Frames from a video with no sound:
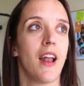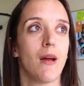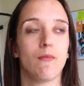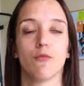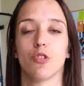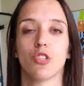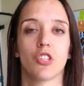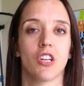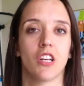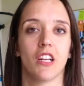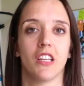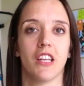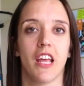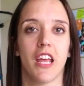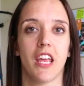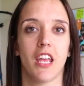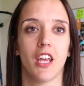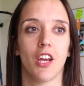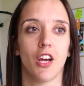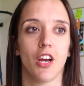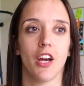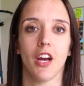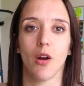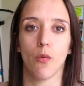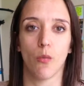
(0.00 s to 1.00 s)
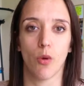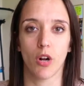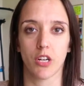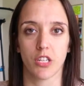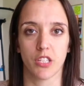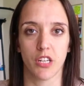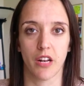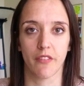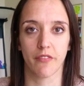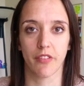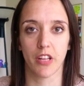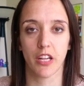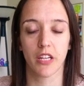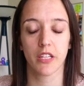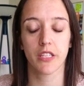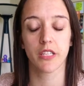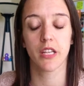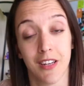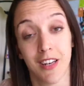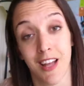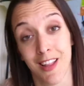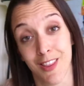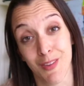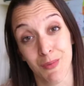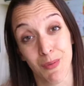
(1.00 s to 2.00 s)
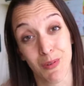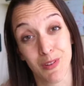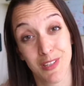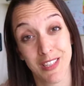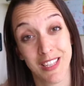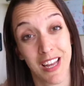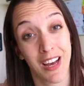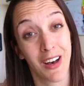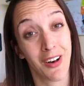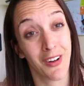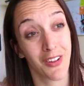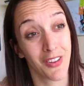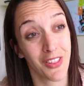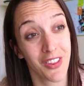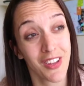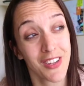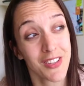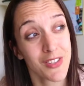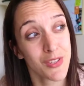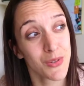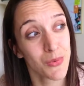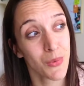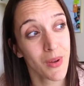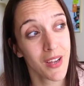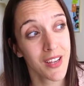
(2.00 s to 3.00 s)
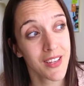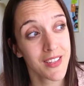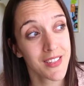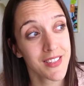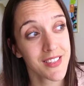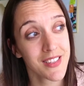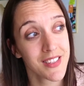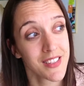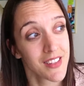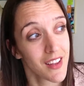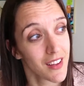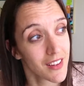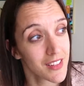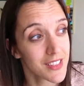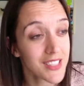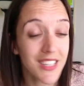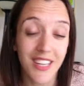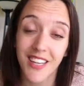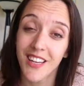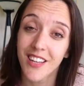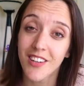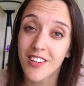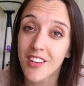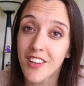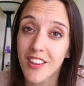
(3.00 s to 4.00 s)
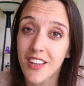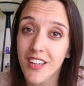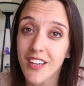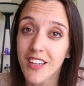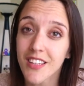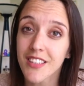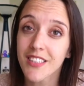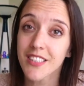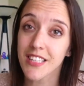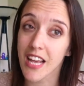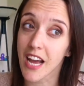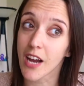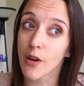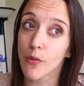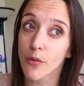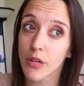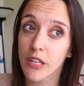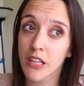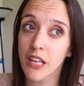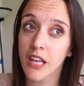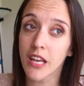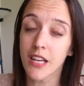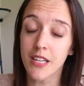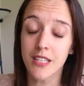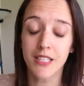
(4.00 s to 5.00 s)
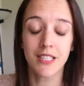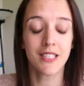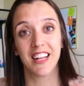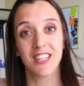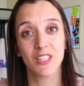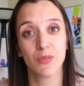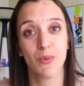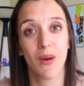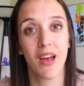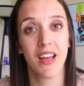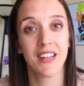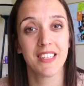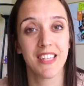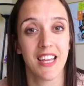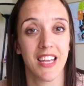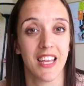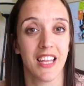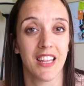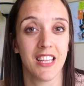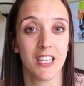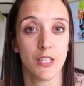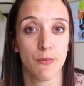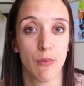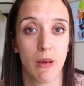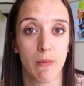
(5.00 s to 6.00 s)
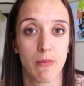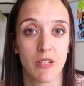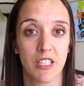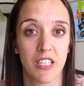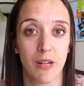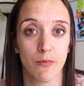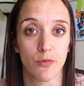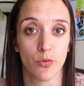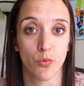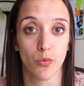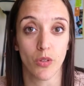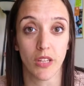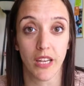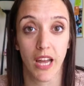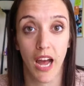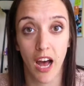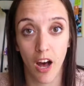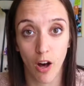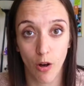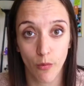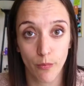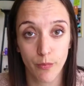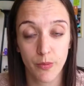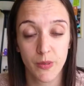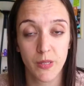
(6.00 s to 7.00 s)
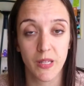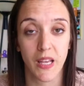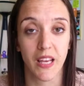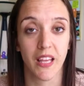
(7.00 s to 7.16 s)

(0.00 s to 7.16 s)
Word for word: I'm just going to lay here and watch Netflix. Not the most healthiest ways to handle things, I realize. That's why taking these baby steps really helps.